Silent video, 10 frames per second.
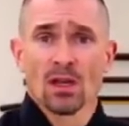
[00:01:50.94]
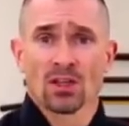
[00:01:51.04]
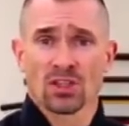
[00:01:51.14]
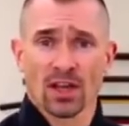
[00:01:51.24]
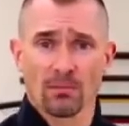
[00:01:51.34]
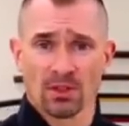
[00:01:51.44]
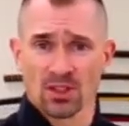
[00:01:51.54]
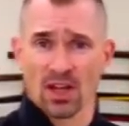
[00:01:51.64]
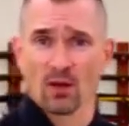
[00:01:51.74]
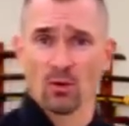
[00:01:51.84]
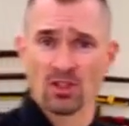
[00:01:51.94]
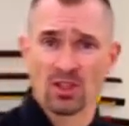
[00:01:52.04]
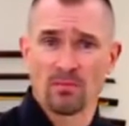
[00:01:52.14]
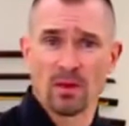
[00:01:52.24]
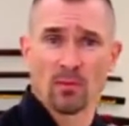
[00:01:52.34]
The second mistake we
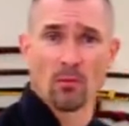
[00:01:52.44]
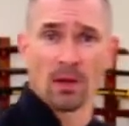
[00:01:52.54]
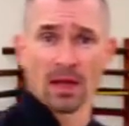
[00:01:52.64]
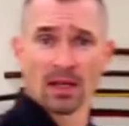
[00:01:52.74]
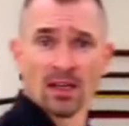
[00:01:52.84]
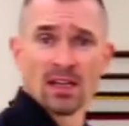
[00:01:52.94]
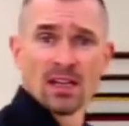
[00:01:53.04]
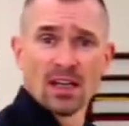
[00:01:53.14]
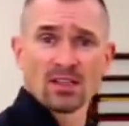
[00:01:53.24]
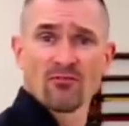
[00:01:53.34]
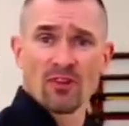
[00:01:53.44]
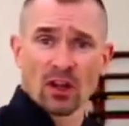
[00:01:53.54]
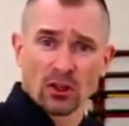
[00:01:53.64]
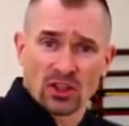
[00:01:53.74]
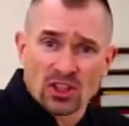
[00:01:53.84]
see people make is
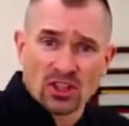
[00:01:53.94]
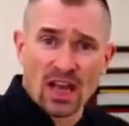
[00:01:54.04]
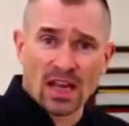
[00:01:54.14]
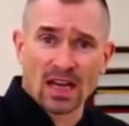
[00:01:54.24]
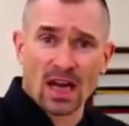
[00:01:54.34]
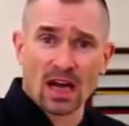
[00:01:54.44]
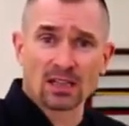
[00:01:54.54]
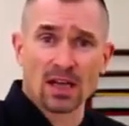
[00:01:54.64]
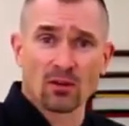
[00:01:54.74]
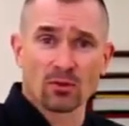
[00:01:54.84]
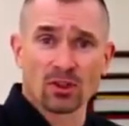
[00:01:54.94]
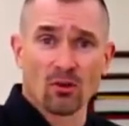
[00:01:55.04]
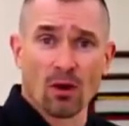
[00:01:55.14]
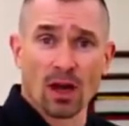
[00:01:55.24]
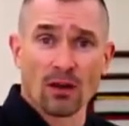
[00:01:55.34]
failing to stay in contact with the
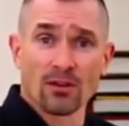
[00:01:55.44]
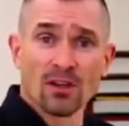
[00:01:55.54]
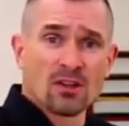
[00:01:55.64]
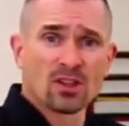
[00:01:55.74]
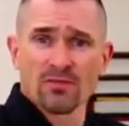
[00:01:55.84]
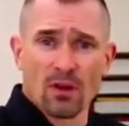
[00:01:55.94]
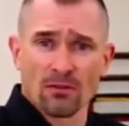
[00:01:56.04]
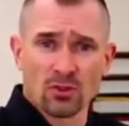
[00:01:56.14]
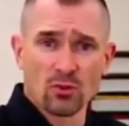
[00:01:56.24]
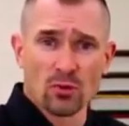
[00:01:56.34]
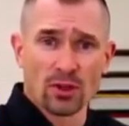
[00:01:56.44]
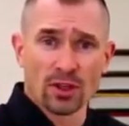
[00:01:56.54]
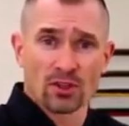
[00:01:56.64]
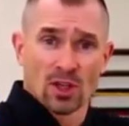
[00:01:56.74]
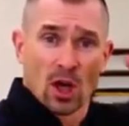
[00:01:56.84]
ground. This involves 2
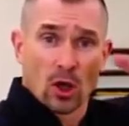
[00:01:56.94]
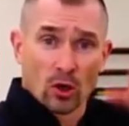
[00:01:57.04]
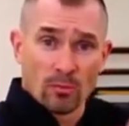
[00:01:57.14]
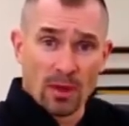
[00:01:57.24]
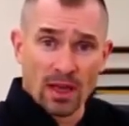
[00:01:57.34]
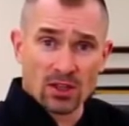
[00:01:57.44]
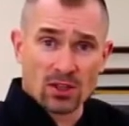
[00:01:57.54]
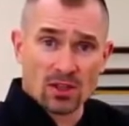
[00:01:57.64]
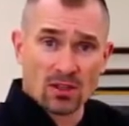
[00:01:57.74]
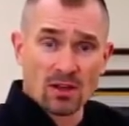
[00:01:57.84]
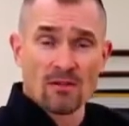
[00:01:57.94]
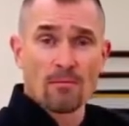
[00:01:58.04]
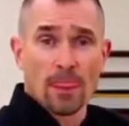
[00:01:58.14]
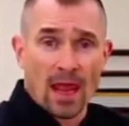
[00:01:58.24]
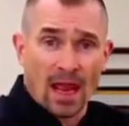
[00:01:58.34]
things: a good base
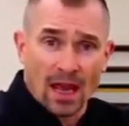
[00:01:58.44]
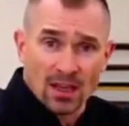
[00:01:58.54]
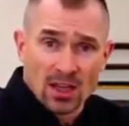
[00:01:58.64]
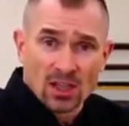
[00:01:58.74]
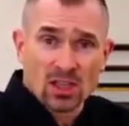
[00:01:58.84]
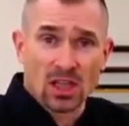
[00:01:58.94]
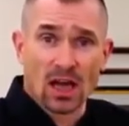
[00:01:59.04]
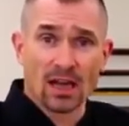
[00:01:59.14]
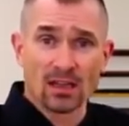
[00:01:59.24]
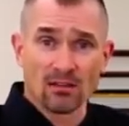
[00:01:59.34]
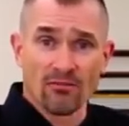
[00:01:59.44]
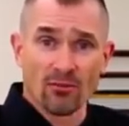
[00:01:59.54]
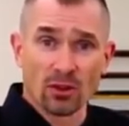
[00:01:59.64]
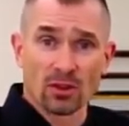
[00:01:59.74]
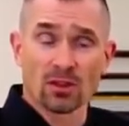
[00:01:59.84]
and sliding the
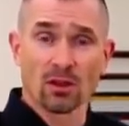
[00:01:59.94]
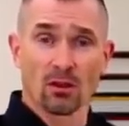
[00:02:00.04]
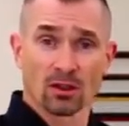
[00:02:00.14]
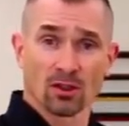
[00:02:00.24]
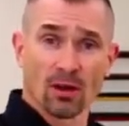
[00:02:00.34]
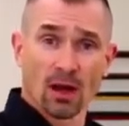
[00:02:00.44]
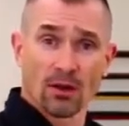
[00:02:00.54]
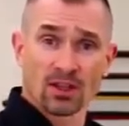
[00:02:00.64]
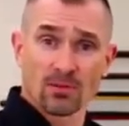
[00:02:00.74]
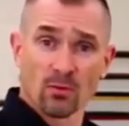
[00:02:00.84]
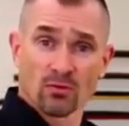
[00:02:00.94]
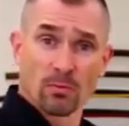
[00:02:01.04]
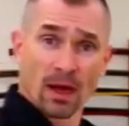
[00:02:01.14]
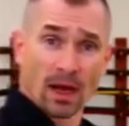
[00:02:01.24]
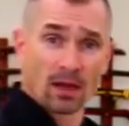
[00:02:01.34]
foot along the ground as it moves
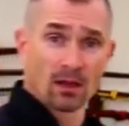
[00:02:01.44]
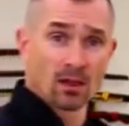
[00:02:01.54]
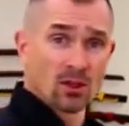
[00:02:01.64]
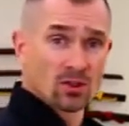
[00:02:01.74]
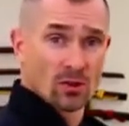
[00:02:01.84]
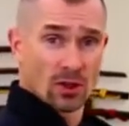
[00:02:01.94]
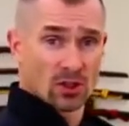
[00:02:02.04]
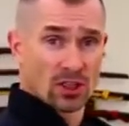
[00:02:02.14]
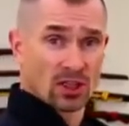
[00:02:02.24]
back. So here's an